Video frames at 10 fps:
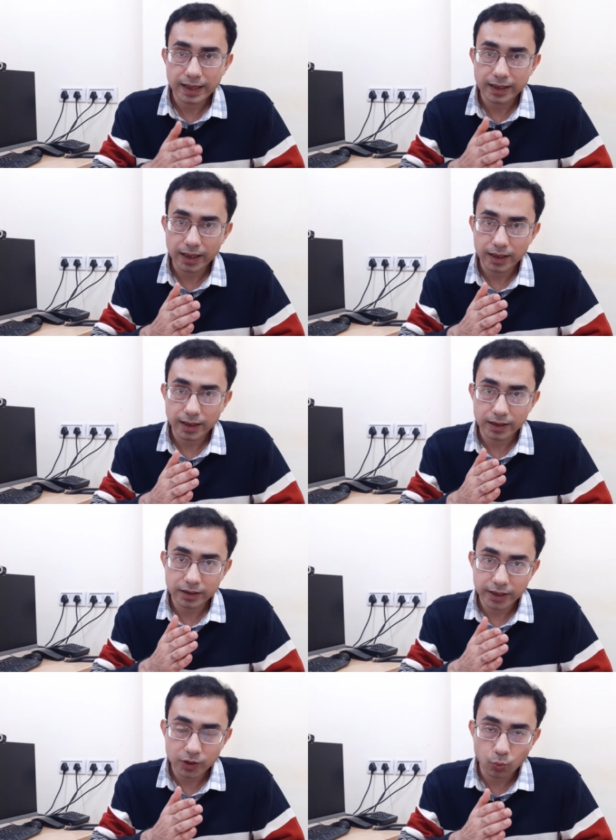and
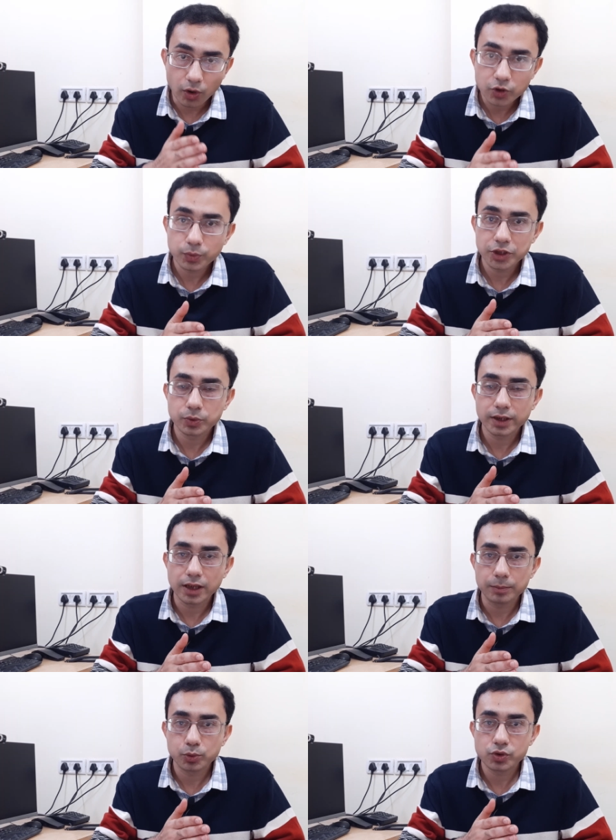in what way you
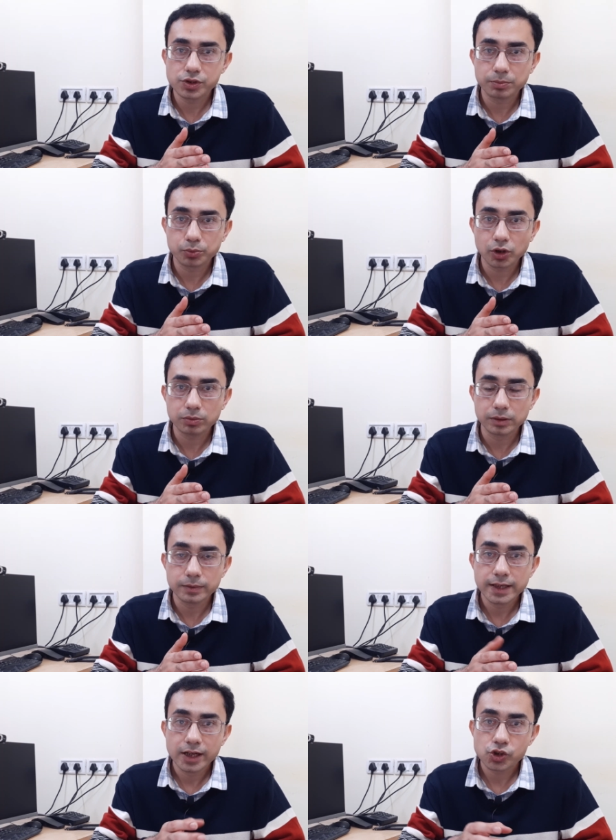can approach the problem